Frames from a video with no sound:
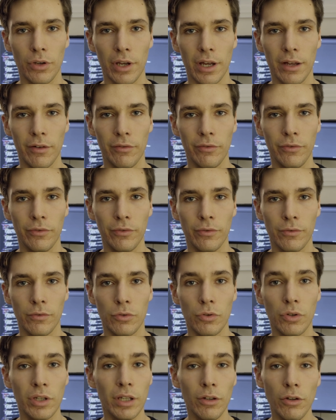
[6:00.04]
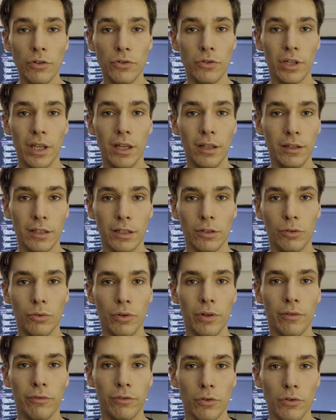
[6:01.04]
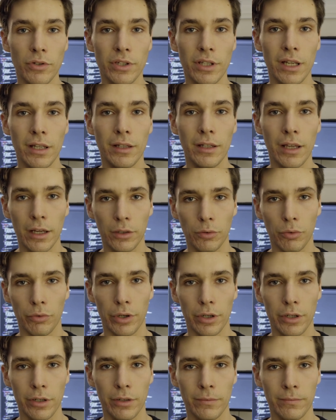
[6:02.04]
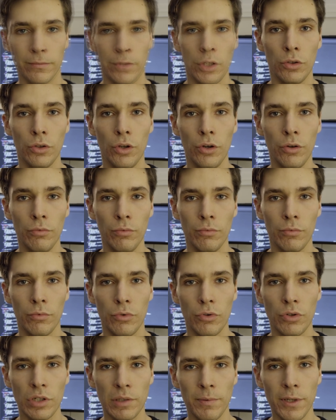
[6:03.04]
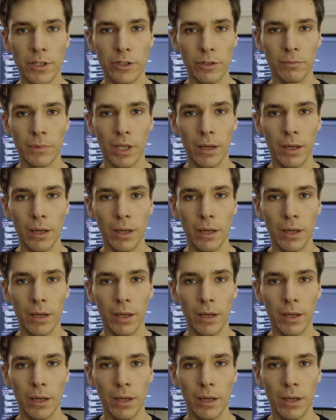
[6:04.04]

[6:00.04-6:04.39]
you have, you can also get into a flow state at work. You know, you spend some